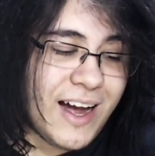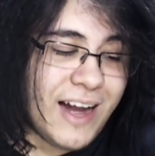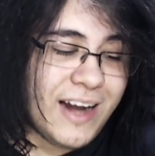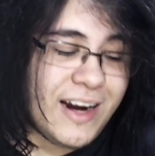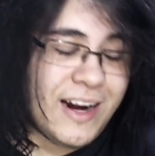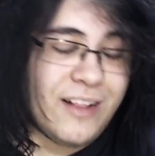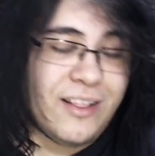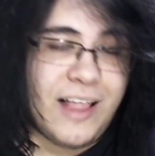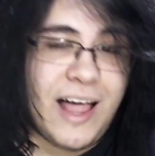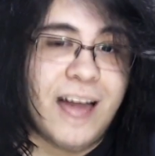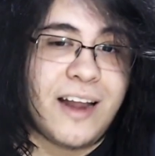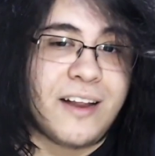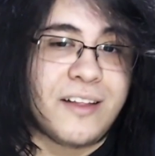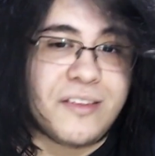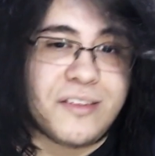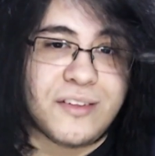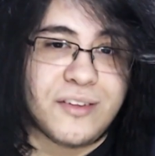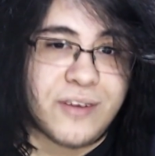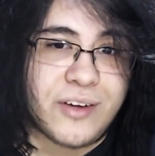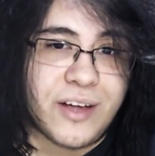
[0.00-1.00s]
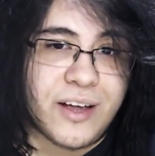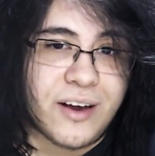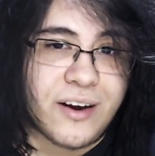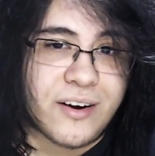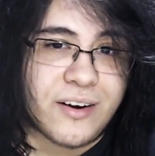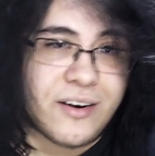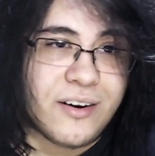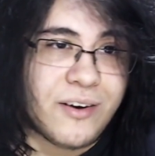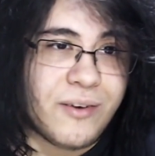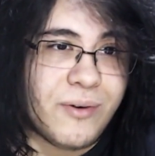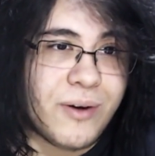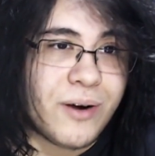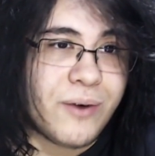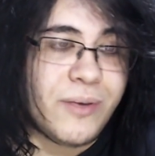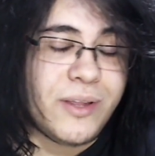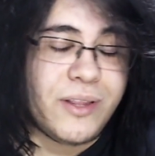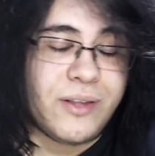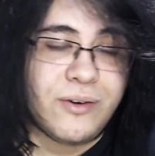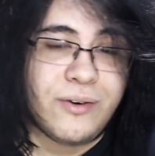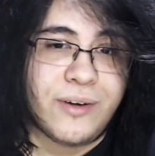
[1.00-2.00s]
And Atlanta's still here. What are
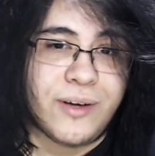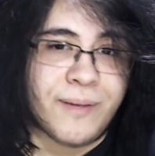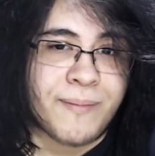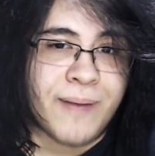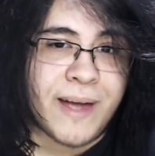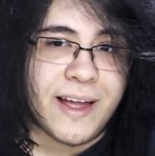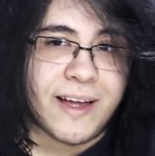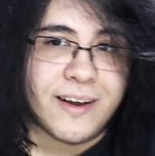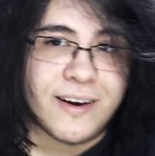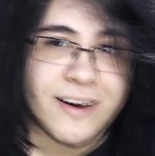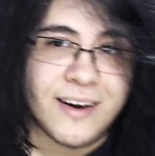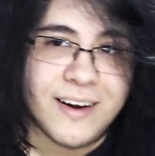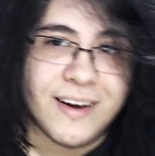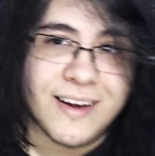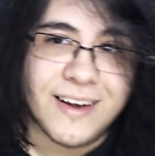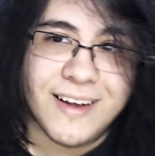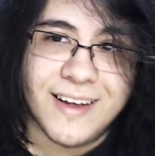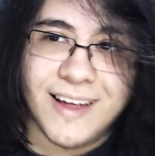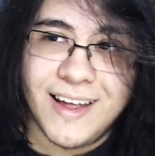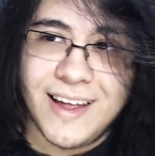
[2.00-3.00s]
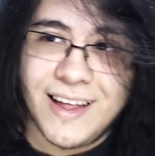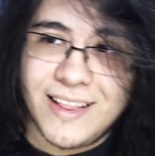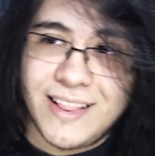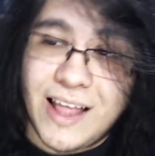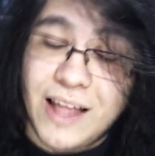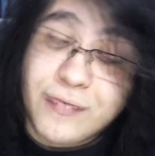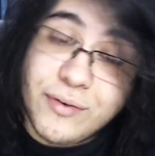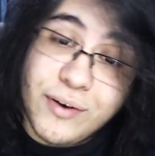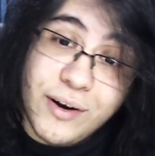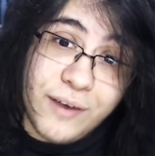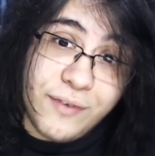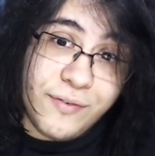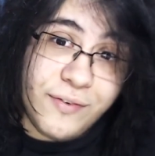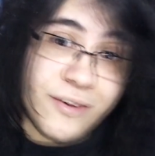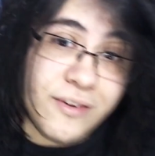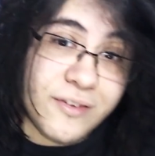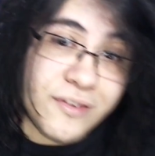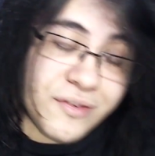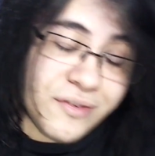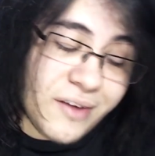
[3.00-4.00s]
we doing, man? That's what it
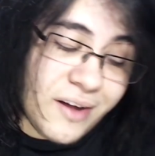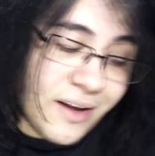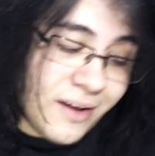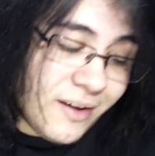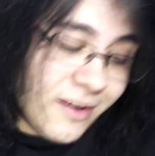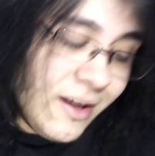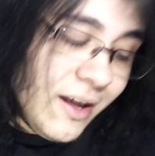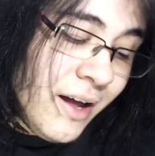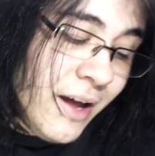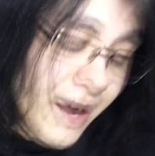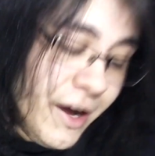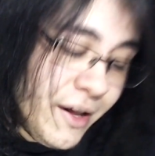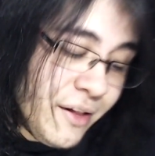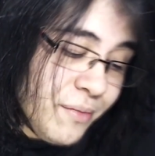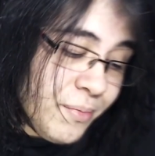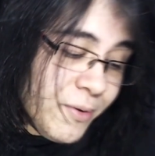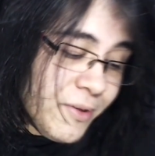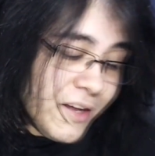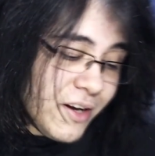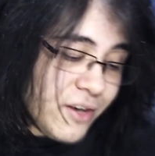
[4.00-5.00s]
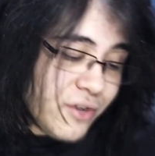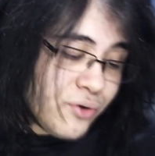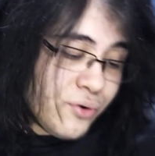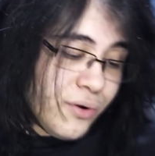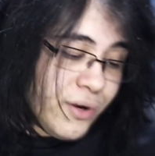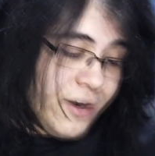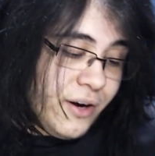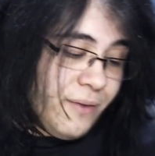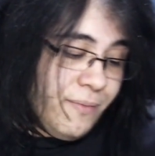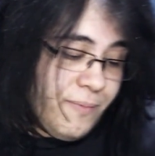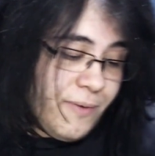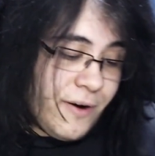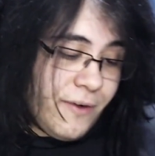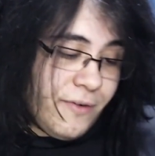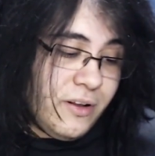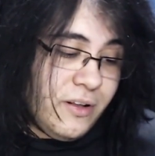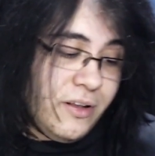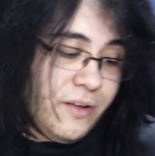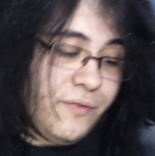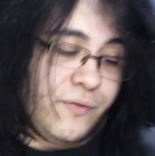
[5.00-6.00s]
feels like. I suppose I traded
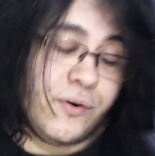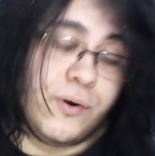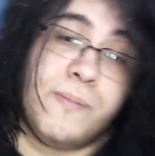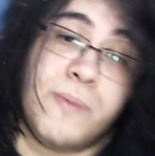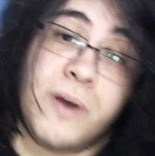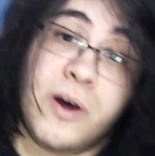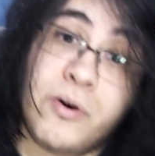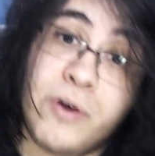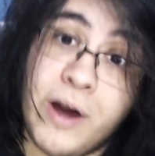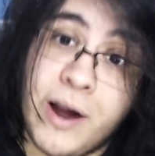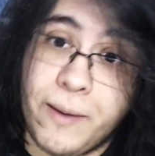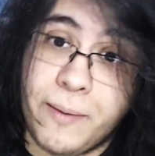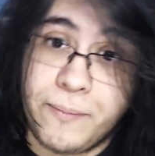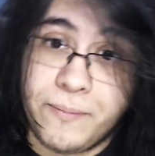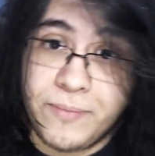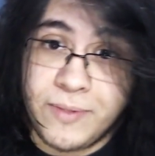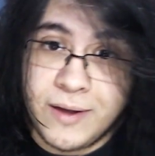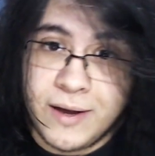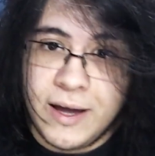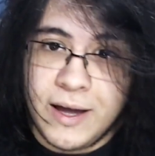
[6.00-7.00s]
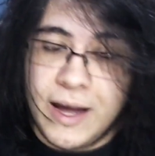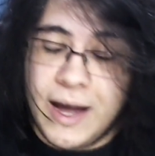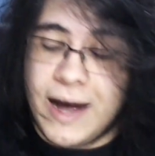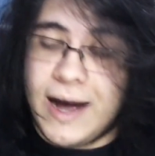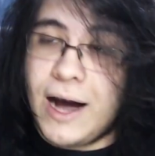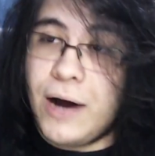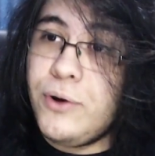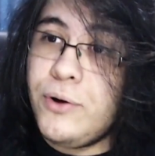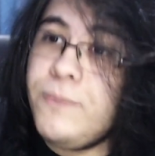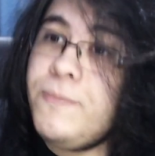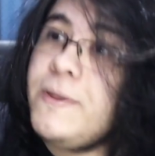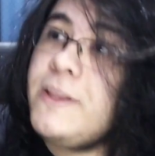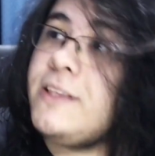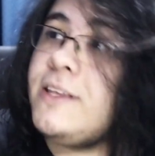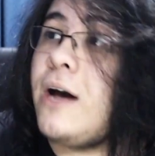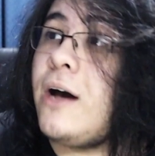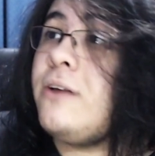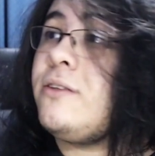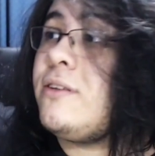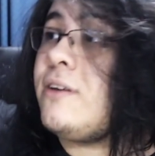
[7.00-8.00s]
Beverly for Miriam. I would be
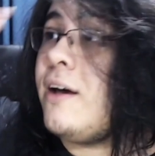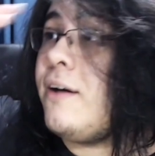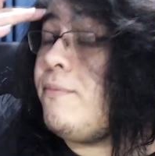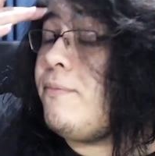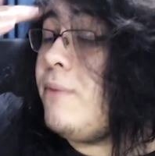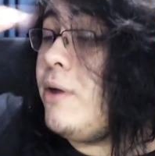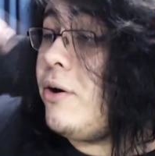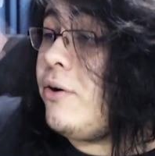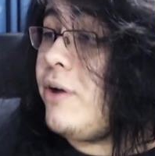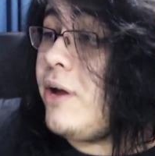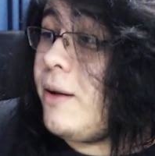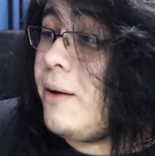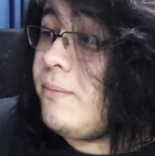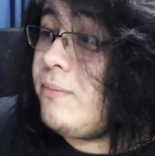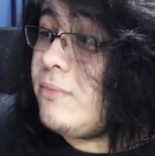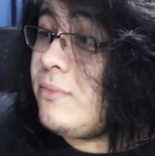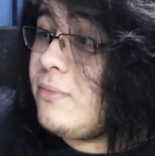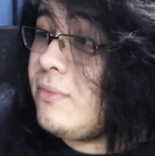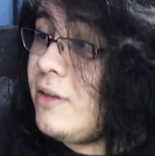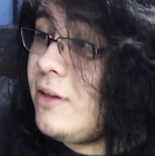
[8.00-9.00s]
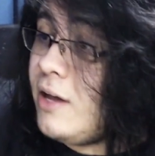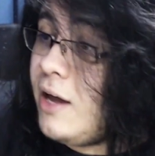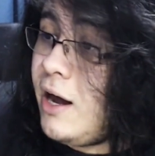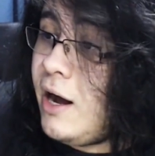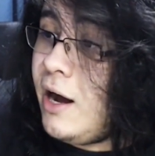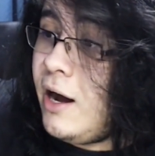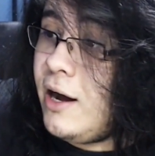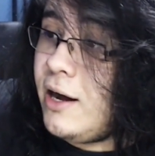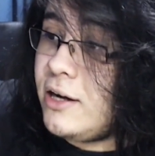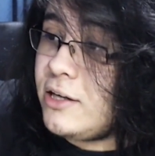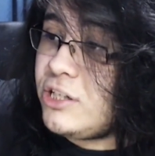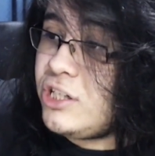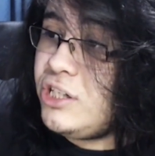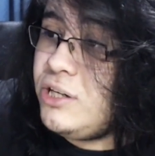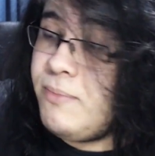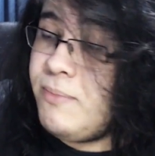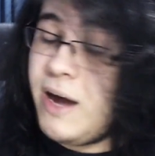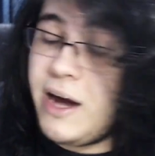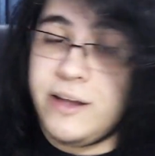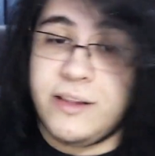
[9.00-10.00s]
down to have Miriam.
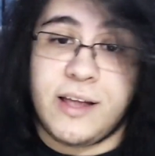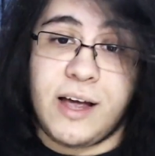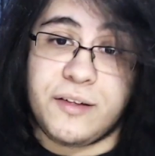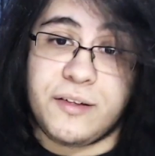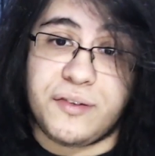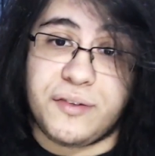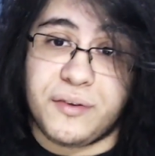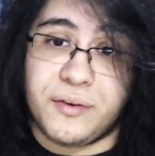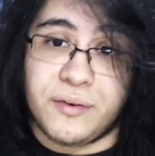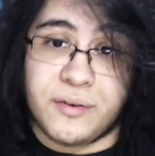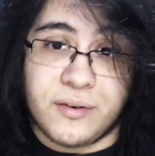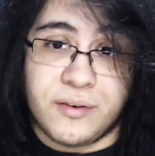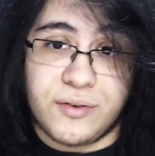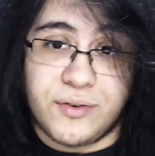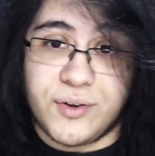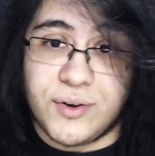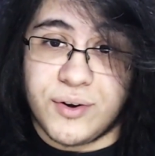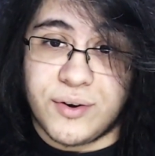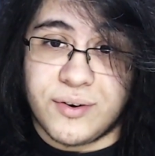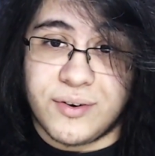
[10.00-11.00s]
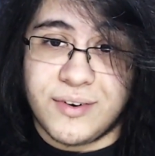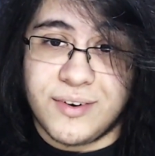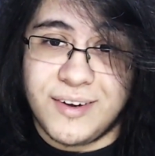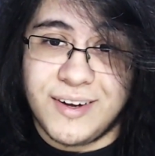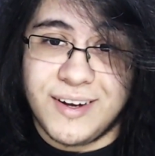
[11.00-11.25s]
She might die soon, too.